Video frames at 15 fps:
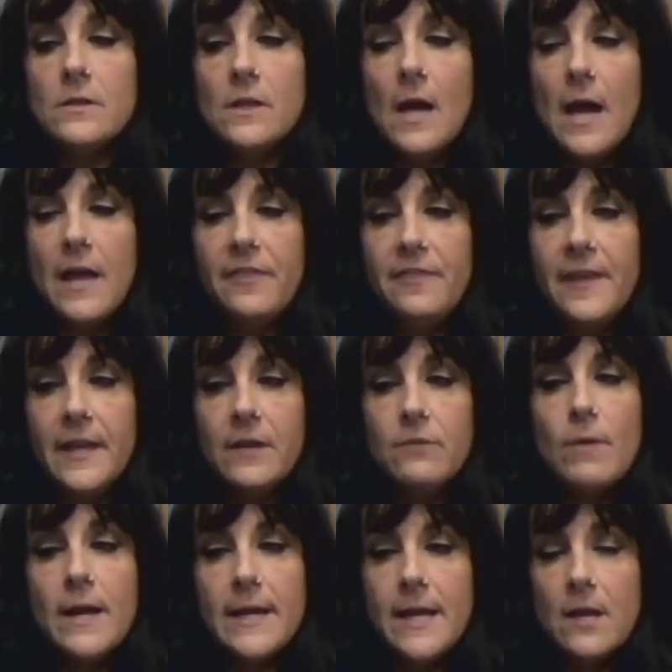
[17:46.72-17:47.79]
I think
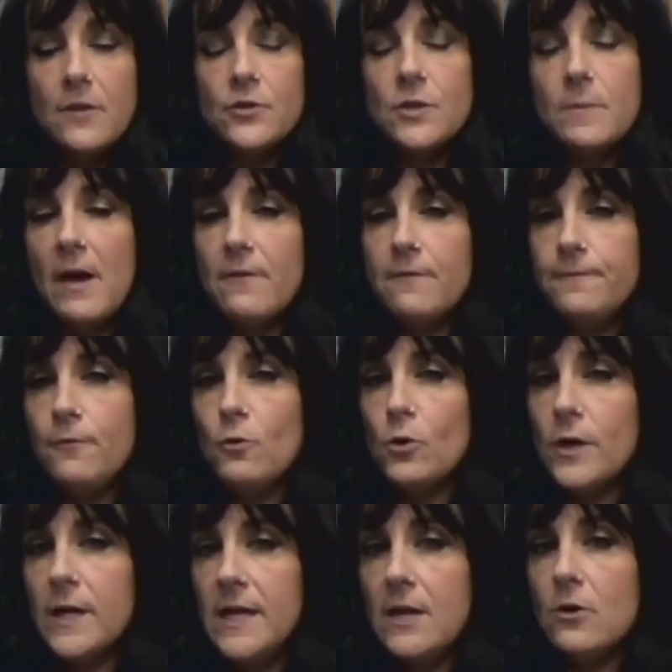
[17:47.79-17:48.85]
right now there's about
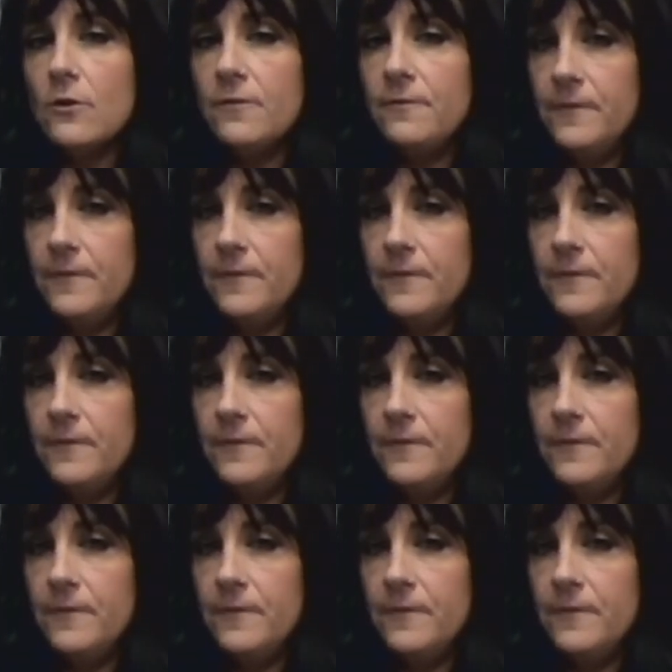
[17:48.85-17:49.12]
40 or